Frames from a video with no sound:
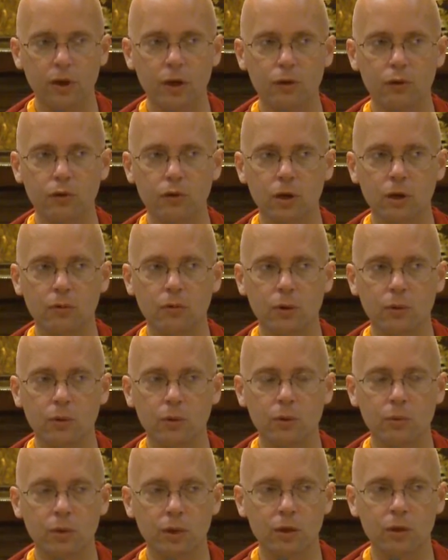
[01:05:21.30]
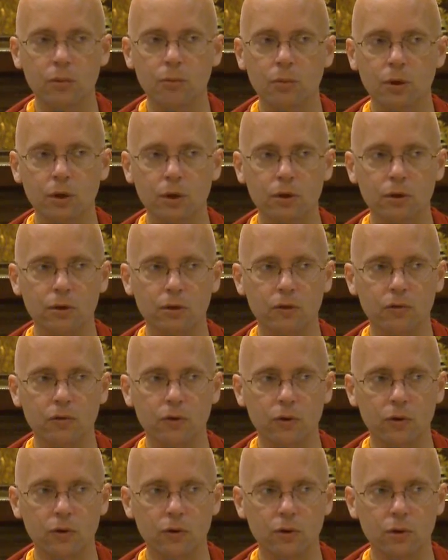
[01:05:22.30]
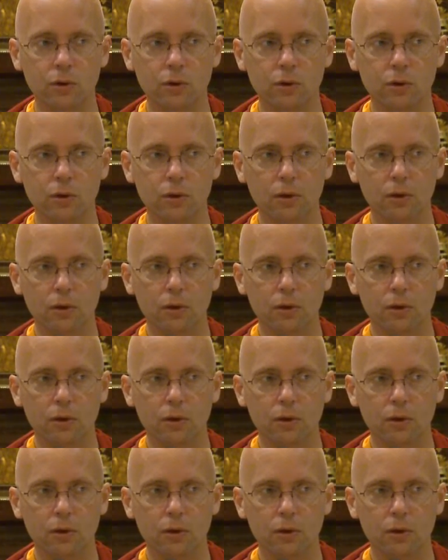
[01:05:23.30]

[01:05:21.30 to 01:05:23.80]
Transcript: But that's not what we mean by devotion.